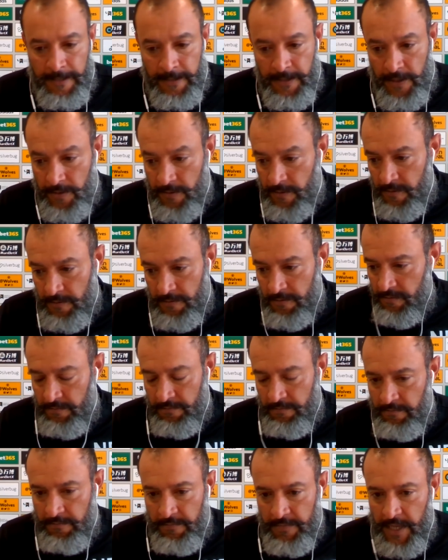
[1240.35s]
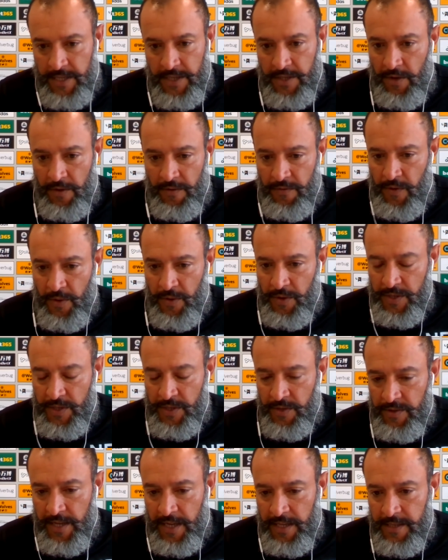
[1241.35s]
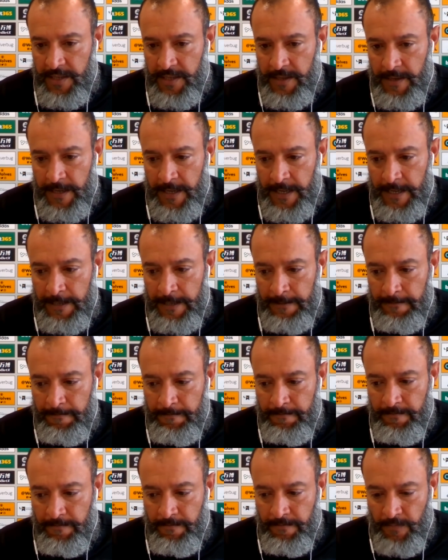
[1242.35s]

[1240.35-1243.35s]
So let's not focus on that.